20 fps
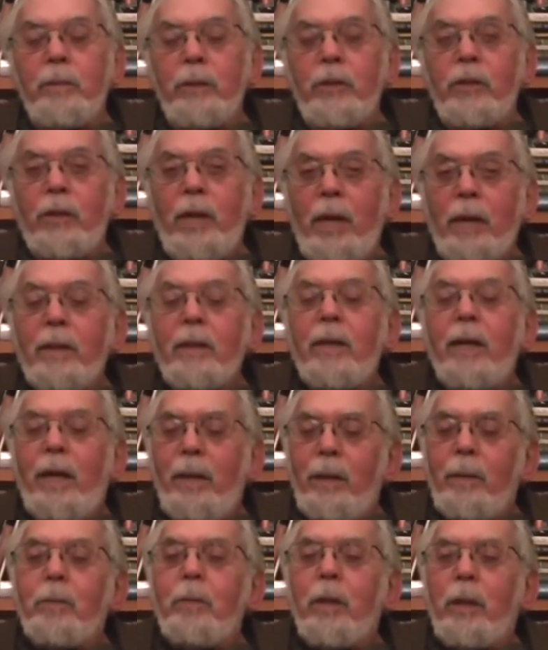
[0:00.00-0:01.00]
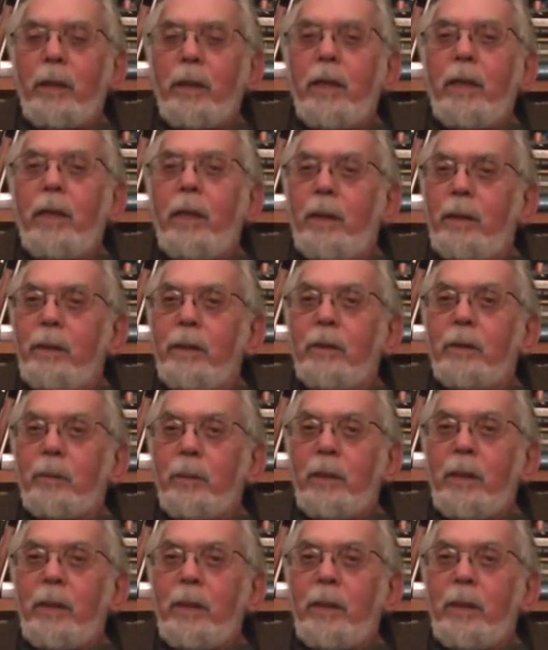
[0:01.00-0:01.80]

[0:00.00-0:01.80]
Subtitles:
but Chuck and I are working on this.